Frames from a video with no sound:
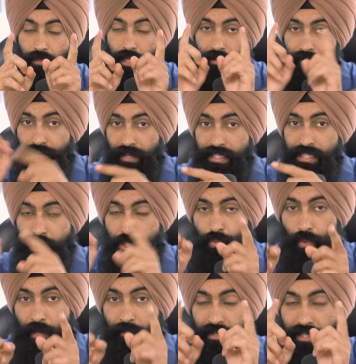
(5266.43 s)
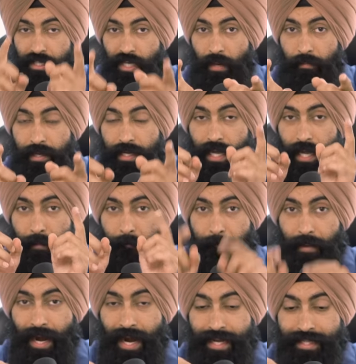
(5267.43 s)
investors were able to come in
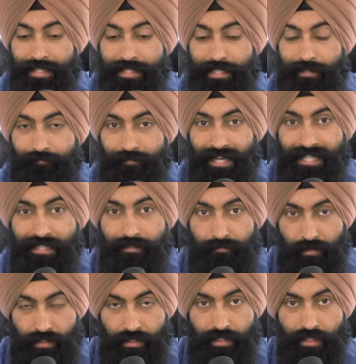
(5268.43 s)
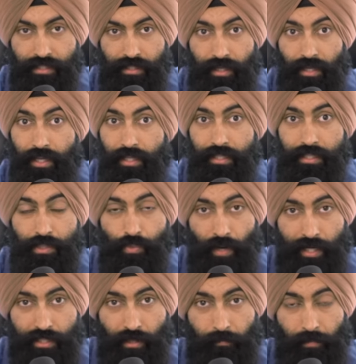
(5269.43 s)
and buy these investments, these
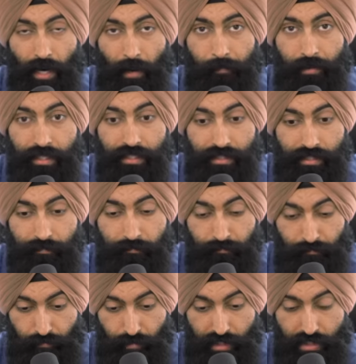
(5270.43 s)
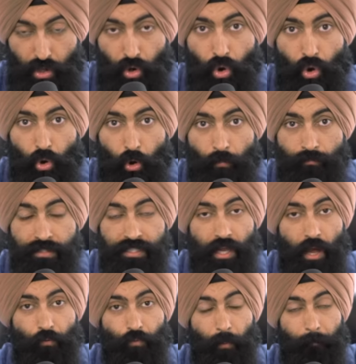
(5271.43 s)
rental properties, these, these homes
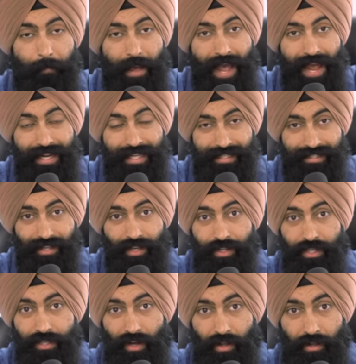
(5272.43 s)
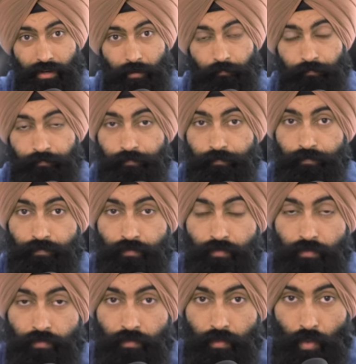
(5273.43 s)
for pennies on the dollar.
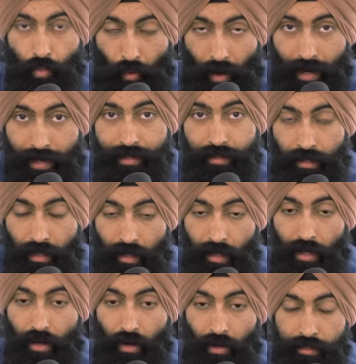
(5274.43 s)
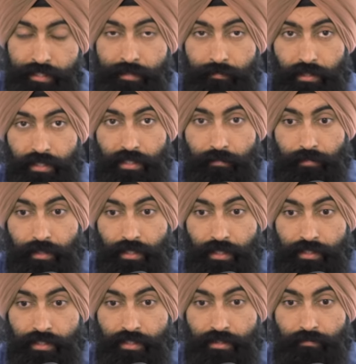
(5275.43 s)
Why? Ultimately,
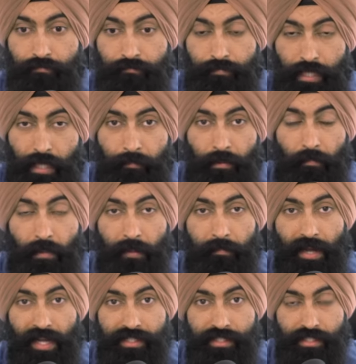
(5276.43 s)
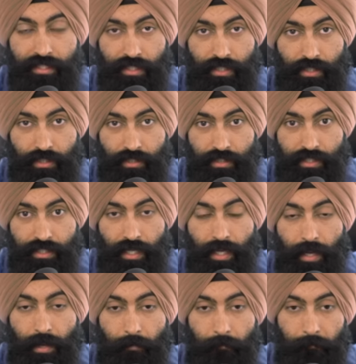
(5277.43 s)
because people made bad decisions.
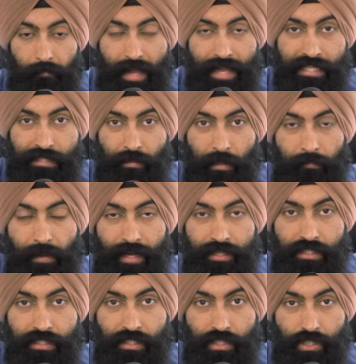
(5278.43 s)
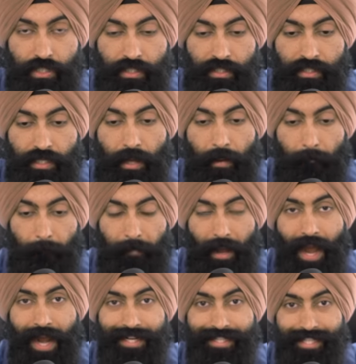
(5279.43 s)
Banks made bad decisions.
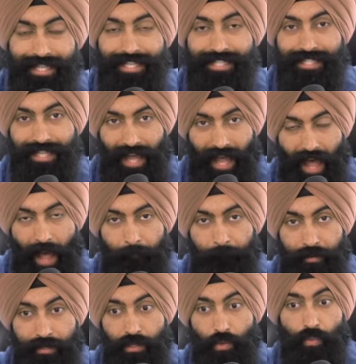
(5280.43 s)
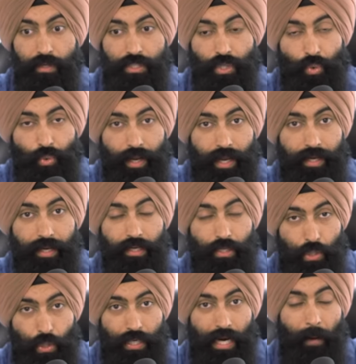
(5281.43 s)
Bad things happened, which
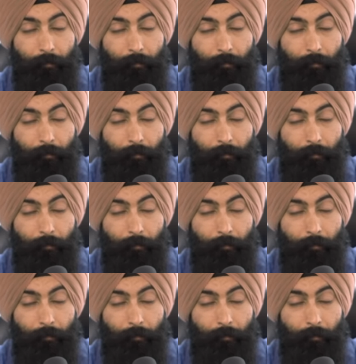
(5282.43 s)
created good